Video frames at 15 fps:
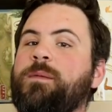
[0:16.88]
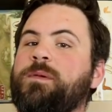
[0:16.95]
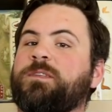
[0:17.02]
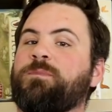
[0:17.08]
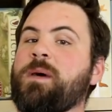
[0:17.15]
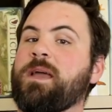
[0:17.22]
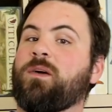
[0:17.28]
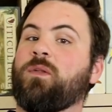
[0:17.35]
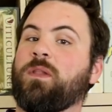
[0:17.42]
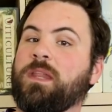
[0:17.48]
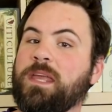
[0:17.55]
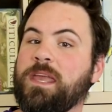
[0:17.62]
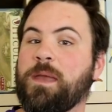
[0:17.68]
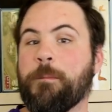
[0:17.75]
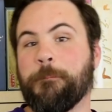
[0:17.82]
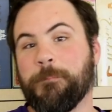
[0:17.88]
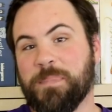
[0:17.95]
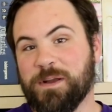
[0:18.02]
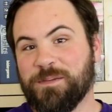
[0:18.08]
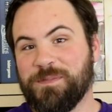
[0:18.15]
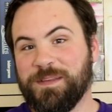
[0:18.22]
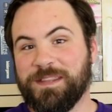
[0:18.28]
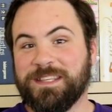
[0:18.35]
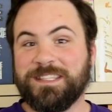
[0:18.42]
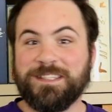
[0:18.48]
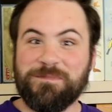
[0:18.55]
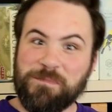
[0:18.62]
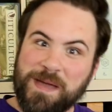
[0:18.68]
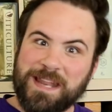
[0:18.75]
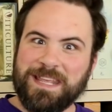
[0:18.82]
is Michael Lee Murphy. This
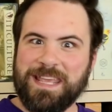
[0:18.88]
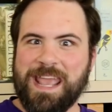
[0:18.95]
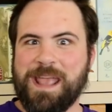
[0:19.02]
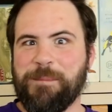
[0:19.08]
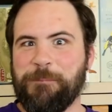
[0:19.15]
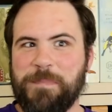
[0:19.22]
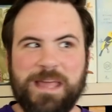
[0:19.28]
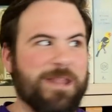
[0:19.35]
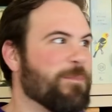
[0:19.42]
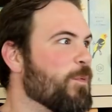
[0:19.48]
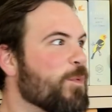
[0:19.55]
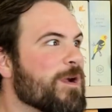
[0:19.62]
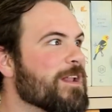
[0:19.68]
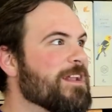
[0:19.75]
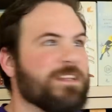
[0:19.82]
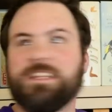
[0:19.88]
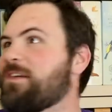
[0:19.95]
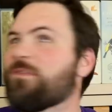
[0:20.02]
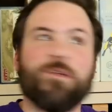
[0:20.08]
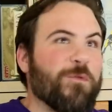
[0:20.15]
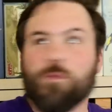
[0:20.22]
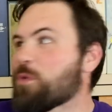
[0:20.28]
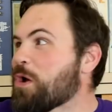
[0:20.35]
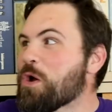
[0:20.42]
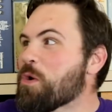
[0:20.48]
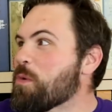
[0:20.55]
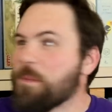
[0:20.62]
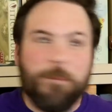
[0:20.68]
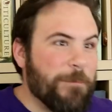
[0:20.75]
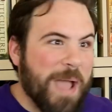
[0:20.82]
is Metagame Minute, but we're in a different
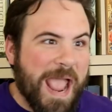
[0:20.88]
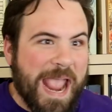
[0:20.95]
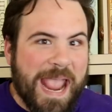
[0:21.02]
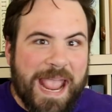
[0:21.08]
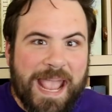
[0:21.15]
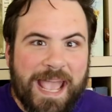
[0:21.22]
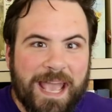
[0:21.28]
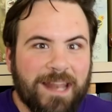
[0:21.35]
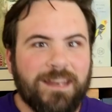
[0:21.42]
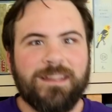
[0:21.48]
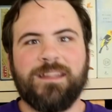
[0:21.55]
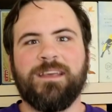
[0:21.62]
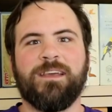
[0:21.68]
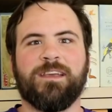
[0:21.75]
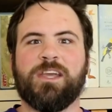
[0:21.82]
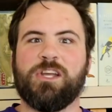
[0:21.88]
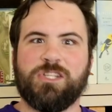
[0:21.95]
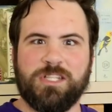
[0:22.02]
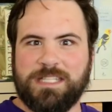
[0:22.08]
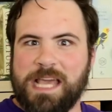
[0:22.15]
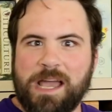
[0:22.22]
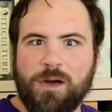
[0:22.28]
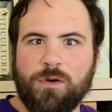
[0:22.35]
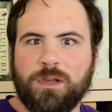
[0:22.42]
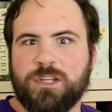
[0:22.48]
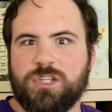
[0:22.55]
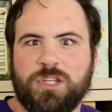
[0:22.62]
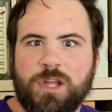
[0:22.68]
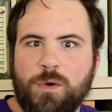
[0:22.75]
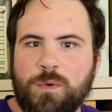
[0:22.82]
room, man. Could you tell?
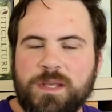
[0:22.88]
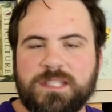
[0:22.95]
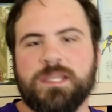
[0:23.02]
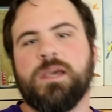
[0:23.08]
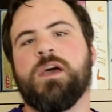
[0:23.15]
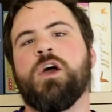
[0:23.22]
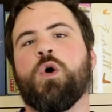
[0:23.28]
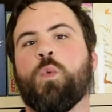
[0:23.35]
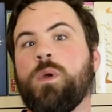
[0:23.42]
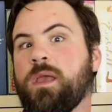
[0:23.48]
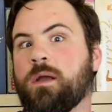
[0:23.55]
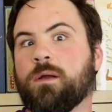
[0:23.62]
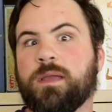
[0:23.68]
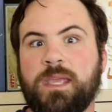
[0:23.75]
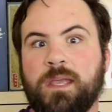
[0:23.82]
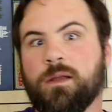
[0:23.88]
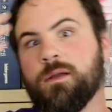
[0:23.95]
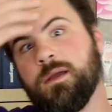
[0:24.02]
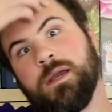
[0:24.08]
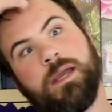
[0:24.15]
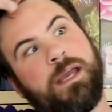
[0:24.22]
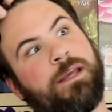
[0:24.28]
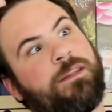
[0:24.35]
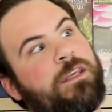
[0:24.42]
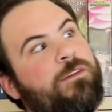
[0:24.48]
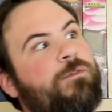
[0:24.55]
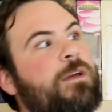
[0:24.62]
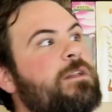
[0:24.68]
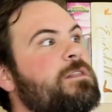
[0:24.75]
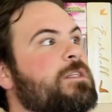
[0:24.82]
Could you notice? We are here in the
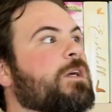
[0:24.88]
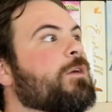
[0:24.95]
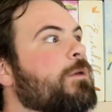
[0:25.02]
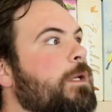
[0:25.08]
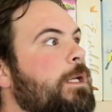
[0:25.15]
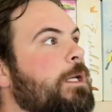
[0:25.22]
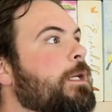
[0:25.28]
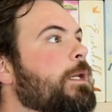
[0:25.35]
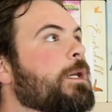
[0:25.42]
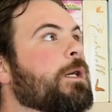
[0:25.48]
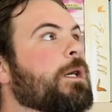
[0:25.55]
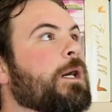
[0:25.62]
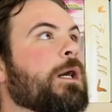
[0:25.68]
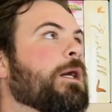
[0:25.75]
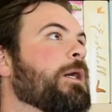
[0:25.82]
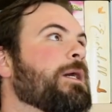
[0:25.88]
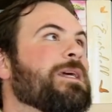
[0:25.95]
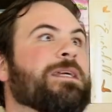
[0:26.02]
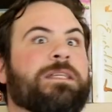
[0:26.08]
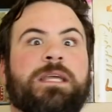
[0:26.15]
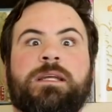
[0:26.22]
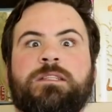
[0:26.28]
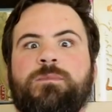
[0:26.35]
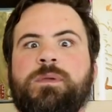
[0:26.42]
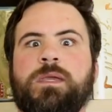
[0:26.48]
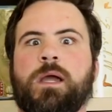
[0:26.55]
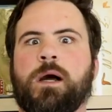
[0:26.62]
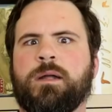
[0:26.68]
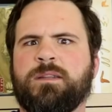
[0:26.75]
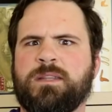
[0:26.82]
Ventura uh, yet to
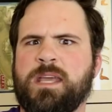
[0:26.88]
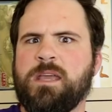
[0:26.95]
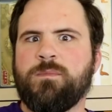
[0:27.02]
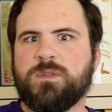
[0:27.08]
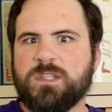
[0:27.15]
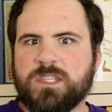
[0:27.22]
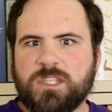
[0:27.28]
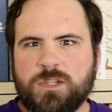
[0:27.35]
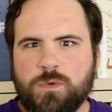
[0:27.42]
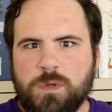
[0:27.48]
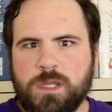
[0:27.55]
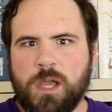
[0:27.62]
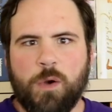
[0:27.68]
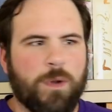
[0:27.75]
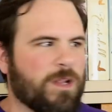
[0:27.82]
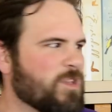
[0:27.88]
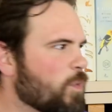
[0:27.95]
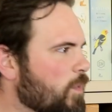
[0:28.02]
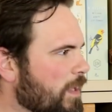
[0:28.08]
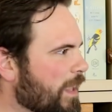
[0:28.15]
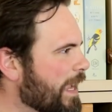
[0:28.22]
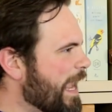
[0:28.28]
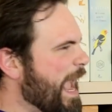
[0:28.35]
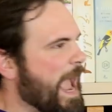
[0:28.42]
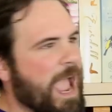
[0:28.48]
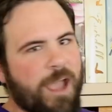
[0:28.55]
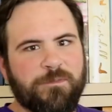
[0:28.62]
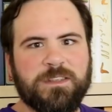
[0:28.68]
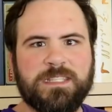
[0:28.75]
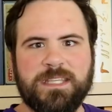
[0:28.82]
be unnamed studio, and it's only like
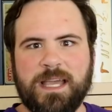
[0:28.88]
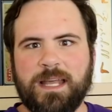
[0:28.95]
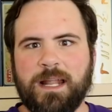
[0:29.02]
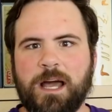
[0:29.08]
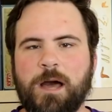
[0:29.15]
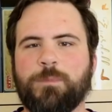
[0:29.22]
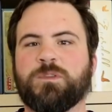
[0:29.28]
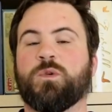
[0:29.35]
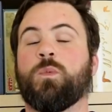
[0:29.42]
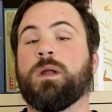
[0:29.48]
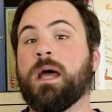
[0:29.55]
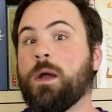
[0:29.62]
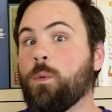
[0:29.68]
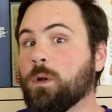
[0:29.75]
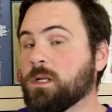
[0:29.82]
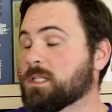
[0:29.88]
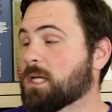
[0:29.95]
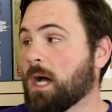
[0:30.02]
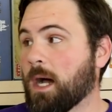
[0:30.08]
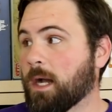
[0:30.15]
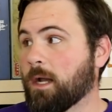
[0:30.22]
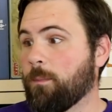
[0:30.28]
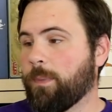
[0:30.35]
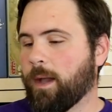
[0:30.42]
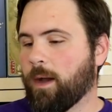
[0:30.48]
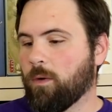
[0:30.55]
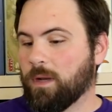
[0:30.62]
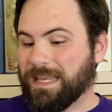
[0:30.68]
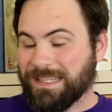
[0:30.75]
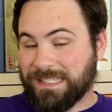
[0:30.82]
half set up. So, what I want to talk
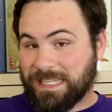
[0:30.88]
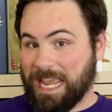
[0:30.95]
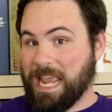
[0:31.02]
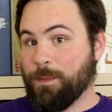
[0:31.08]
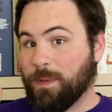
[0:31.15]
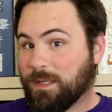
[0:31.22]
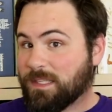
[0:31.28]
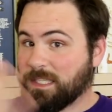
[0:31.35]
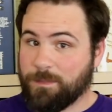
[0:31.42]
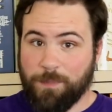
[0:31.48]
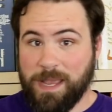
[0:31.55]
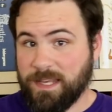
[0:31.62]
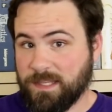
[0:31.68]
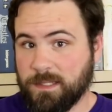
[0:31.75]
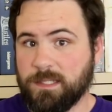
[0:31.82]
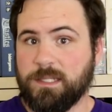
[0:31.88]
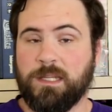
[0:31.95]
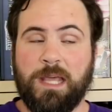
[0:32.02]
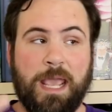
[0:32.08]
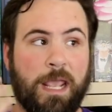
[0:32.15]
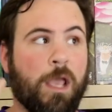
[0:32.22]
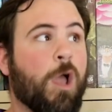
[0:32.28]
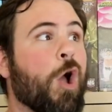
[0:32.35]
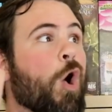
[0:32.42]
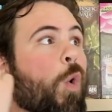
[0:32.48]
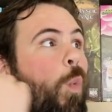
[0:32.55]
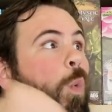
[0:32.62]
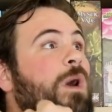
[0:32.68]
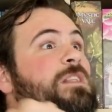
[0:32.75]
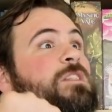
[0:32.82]
about is gaming spaces today.
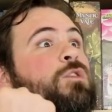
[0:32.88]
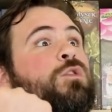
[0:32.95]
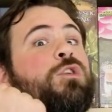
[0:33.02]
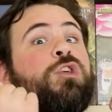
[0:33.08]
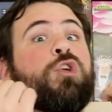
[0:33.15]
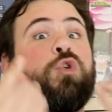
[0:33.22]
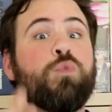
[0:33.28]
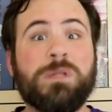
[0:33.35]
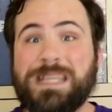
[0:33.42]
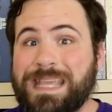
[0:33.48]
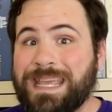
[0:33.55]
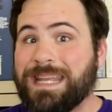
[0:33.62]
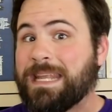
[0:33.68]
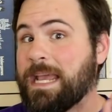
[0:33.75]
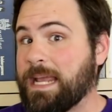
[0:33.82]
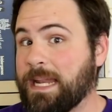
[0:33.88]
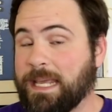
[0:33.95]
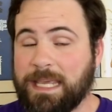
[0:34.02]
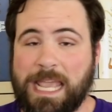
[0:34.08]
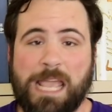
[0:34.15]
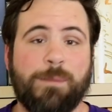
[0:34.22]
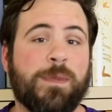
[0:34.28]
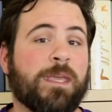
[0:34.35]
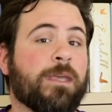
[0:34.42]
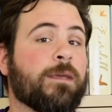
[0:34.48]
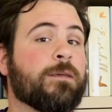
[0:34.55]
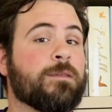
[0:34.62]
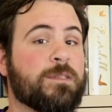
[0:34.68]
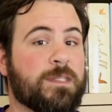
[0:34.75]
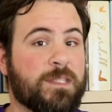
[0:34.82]
What do you need in a
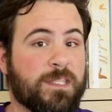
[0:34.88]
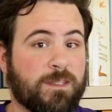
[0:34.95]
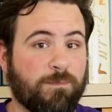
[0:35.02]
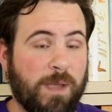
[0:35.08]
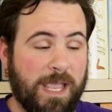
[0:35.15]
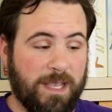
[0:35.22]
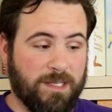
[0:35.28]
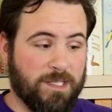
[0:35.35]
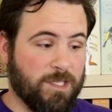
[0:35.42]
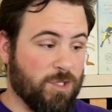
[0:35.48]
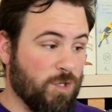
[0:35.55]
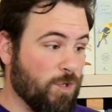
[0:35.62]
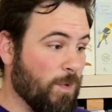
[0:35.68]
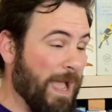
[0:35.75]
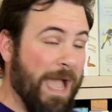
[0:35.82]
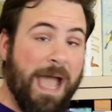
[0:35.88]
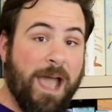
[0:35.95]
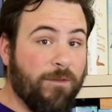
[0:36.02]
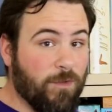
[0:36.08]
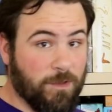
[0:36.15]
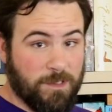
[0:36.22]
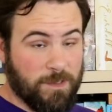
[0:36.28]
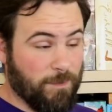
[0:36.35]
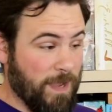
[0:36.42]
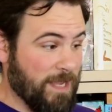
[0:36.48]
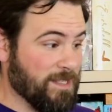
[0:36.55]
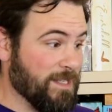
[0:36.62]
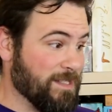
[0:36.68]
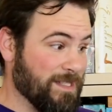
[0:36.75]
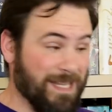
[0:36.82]
gaming space? Do you have a
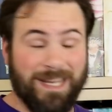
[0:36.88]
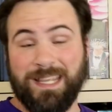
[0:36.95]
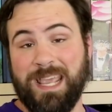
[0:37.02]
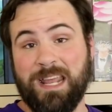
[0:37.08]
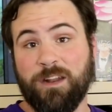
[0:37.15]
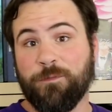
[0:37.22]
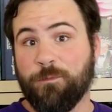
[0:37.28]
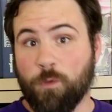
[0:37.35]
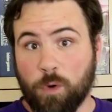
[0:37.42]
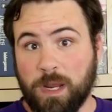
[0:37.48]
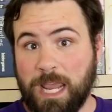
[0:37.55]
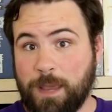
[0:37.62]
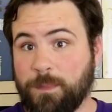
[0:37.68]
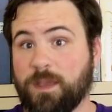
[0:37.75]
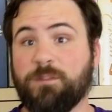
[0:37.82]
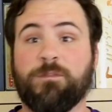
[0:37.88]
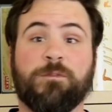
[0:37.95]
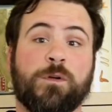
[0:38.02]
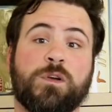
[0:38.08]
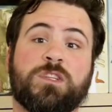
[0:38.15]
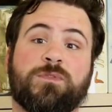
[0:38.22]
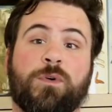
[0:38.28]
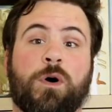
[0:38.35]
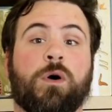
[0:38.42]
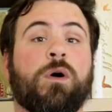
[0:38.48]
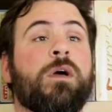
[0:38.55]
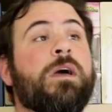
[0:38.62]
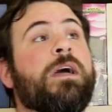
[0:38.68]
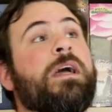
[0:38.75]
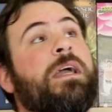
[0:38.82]
space that's dedicated for gaming, first of all?
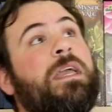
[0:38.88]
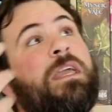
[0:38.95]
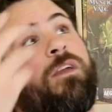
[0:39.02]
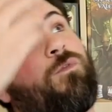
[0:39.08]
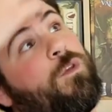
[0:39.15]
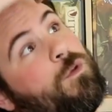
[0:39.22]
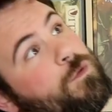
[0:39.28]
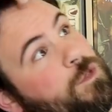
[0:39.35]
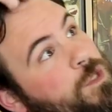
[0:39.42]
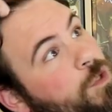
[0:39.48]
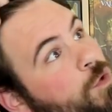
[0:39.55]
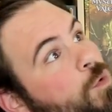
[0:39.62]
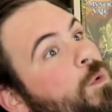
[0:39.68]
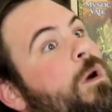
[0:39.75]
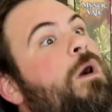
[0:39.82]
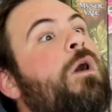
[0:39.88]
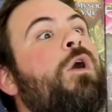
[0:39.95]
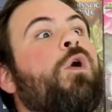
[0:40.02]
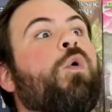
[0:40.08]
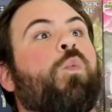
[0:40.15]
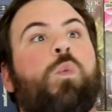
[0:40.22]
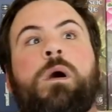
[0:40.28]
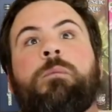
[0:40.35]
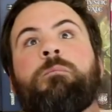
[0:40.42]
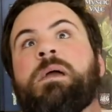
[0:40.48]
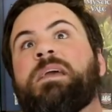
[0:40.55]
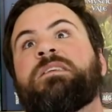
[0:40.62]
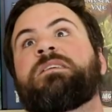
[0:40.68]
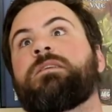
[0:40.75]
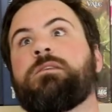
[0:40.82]
If you do, what
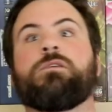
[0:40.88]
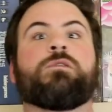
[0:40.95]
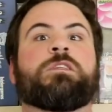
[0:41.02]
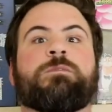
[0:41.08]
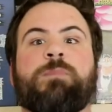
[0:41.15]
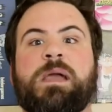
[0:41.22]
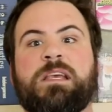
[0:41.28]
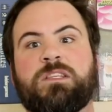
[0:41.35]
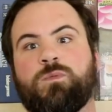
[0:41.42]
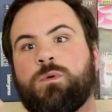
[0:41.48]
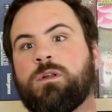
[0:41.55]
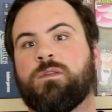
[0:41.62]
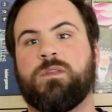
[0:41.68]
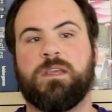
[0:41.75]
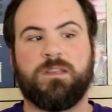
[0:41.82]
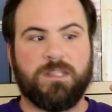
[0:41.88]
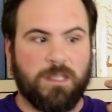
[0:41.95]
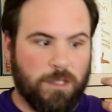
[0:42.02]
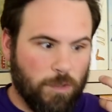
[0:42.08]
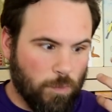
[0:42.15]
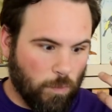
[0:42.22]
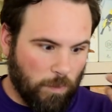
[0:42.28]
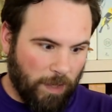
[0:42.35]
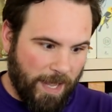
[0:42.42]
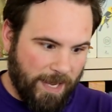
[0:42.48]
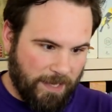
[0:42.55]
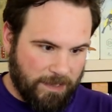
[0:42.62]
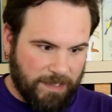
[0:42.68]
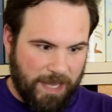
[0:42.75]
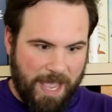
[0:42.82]
makes it your space? What are things that you
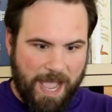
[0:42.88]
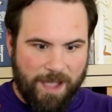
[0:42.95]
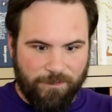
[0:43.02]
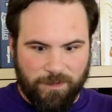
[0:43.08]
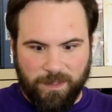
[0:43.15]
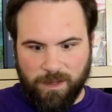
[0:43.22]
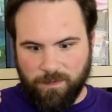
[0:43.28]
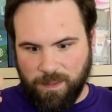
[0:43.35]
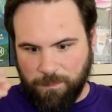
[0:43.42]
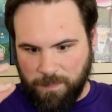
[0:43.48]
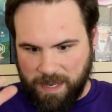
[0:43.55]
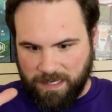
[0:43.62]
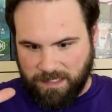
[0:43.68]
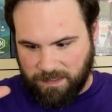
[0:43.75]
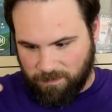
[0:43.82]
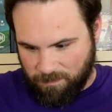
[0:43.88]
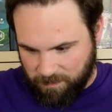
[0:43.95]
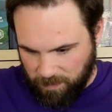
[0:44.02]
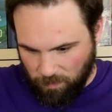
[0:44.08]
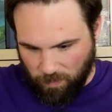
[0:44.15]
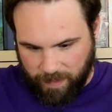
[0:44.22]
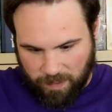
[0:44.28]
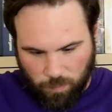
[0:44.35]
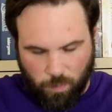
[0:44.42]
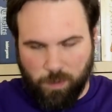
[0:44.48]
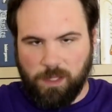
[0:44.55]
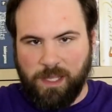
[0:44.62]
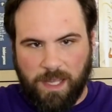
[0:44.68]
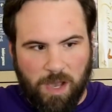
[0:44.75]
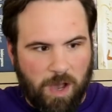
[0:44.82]
like to have in there that makes it feel like a
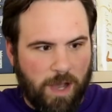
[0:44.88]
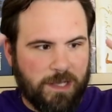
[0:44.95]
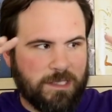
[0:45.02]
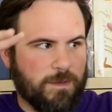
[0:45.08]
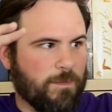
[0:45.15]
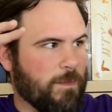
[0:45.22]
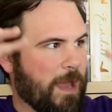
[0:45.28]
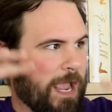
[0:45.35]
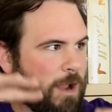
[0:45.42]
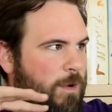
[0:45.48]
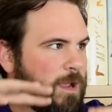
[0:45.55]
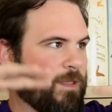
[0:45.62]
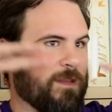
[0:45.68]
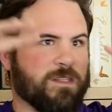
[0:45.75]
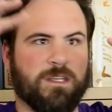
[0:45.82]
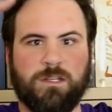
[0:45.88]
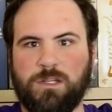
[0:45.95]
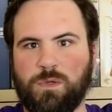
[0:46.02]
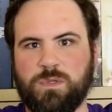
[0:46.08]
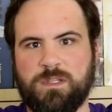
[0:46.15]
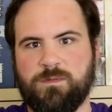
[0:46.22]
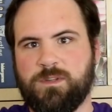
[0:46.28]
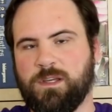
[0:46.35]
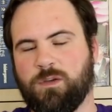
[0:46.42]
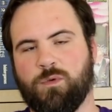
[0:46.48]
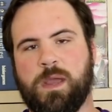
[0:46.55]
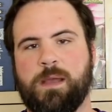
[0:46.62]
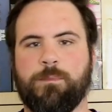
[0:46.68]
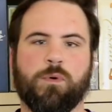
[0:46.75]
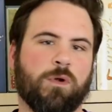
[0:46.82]
really awesome area that's conducive to
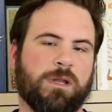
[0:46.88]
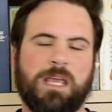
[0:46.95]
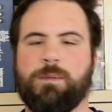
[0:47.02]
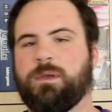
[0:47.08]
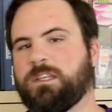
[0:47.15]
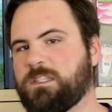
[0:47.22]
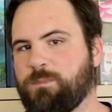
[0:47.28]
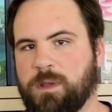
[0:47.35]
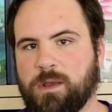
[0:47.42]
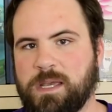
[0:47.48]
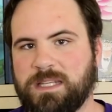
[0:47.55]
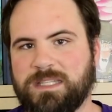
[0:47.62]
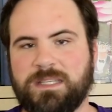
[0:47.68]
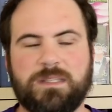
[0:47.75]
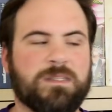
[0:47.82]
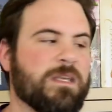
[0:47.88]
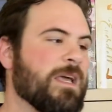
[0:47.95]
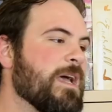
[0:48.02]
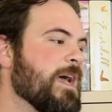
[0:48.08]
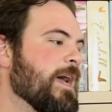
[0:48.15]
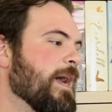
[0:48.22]
great board game experiences?